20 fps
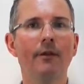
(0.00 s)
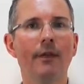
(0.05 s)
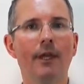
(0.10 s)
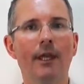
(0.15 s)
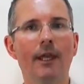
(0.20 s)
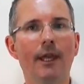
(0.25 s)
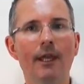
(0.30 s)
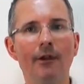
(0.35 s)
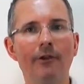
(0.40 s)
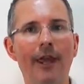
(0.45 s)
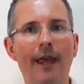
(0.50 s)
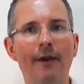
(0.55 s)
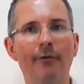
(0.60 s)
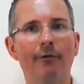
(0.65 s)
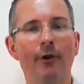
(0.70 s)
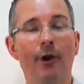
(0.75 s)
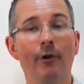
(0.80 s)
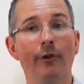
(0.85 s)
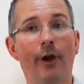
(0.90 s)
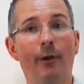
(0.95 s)
the
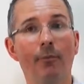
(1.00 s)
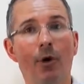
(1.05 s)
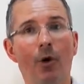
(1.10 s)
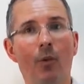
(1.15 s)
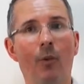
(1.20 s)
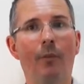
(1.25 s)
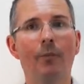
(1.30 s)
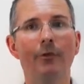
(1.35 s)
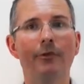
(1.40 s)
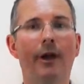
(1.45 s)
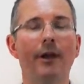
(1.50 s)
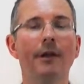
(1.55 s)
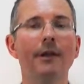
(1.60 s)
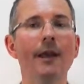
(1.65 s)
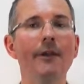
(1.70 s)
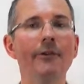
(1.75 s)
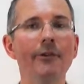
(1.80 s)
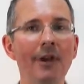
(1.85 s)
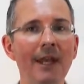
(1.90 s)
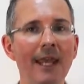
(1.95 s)
ETF goes up 1%?
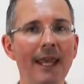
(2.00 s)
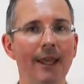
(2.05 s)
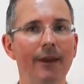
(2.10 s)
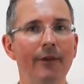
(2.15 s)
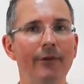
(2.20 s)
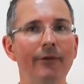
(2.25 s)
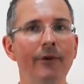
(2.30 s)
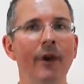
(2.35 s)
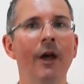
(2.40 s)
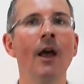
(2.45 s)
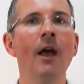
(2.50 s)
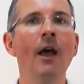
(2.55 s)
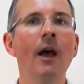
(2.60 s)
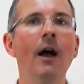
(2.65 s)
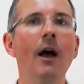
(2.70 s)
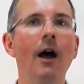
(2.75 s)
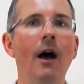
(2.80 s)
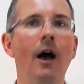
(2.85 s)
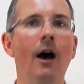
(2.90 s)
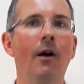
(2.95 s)
Yes, it is,
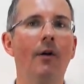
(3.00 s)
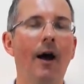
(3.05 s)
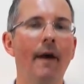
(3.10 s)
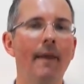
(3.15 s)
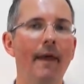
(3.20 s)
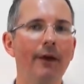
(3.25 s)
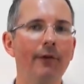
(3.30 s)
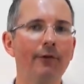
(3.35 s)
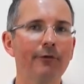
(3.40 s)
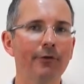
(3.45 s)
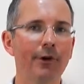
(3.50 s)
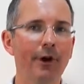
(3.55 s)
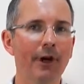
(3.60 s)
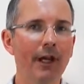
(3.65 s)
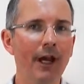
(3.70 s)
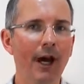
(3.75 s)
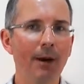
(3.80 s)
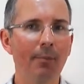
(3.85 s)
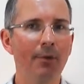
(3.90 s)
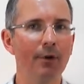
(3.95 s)
all right? And that's for a
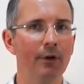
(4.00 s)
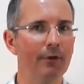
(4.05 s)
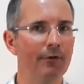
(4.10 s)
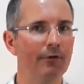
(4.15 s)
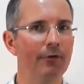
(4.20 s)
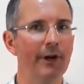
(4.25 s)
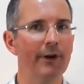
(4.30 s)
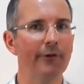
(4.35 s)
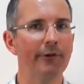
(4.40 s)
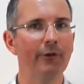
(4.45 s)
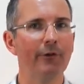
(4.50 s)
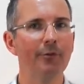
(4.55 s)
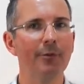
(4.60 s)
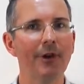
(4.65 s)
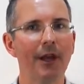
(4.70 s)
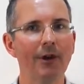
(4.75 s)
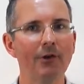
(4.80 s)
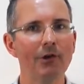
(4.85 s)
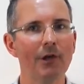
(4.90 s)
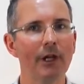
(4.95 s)
couple of reasons,
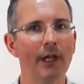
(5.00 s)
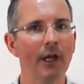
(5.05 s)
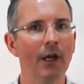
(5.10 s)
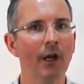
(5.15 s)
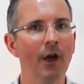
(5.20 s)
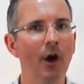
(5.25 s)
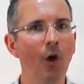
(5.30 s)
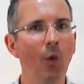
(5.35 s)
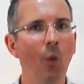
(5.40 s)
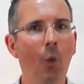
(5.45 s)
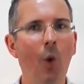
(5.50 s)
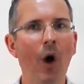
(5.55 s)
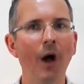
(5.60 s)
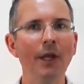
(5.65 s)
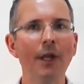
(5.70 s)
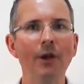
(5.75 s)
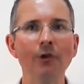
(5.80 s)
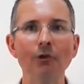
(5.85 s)
potentially. One